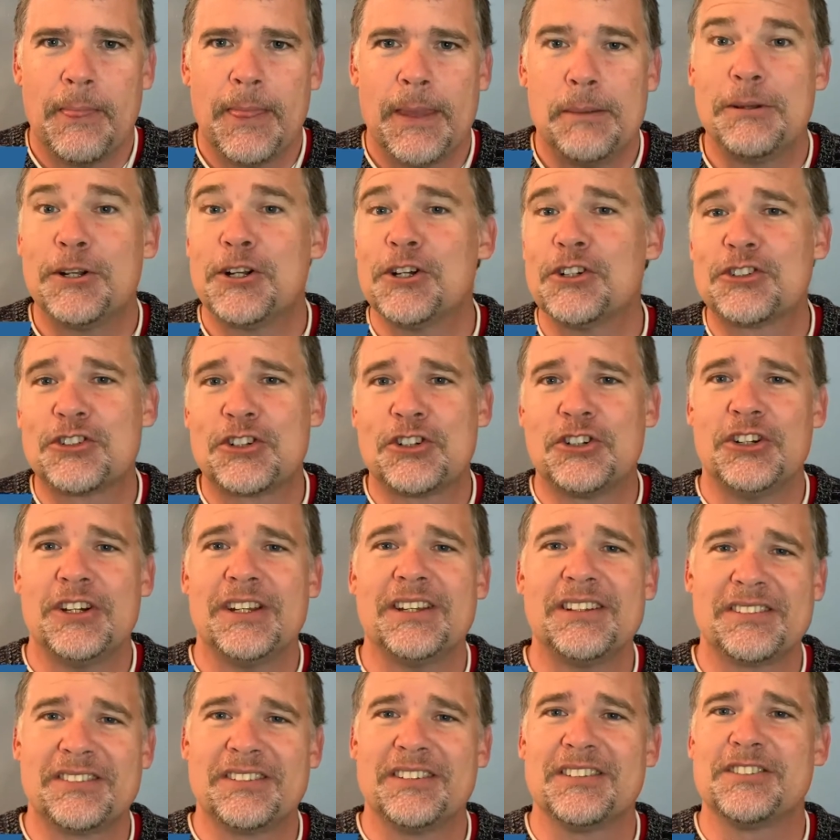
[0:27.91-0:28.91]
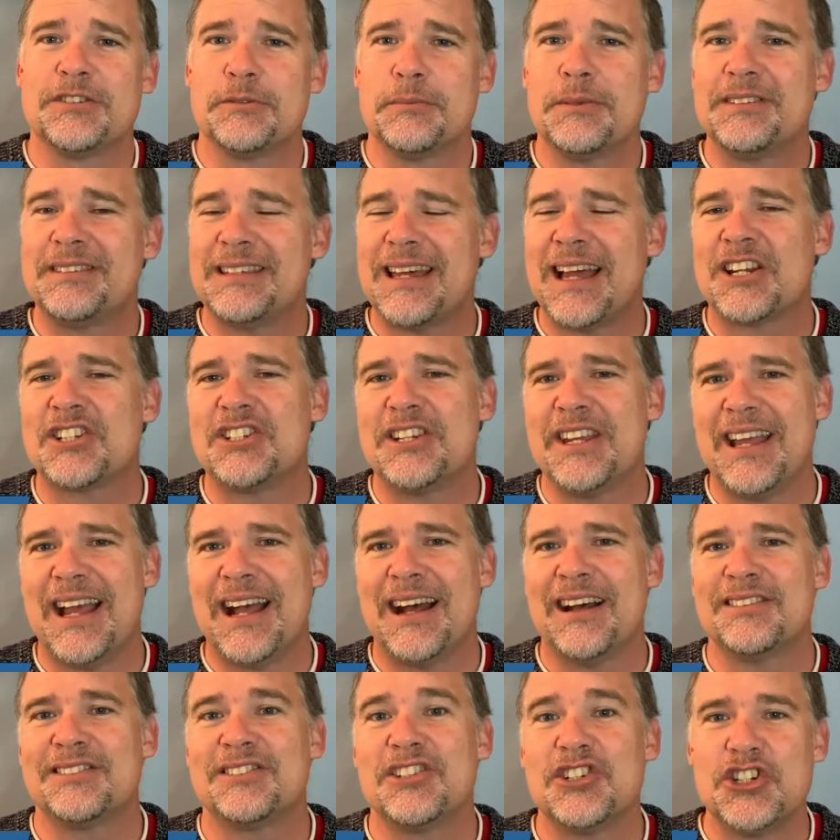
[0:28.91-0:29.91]
Because criticism is actually
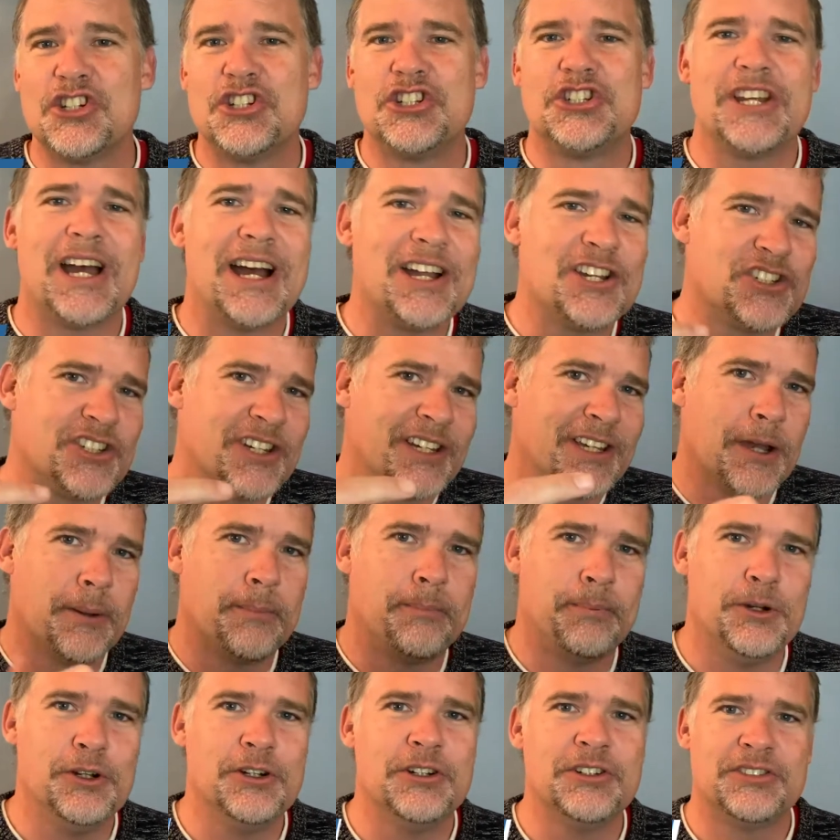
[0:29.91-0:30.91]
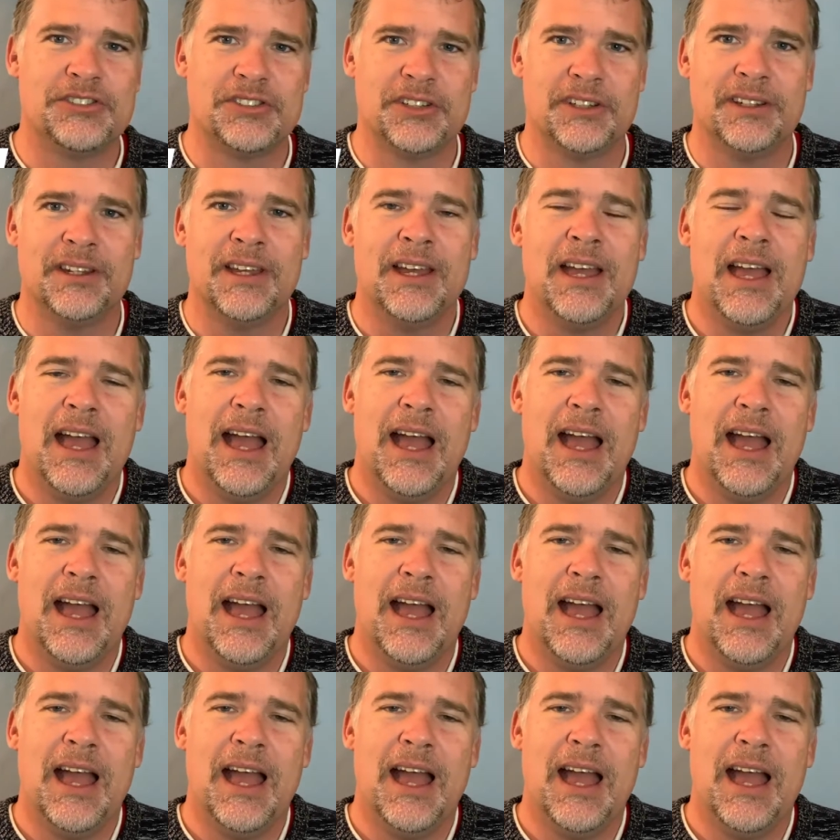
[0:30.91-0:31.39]
us judging a person.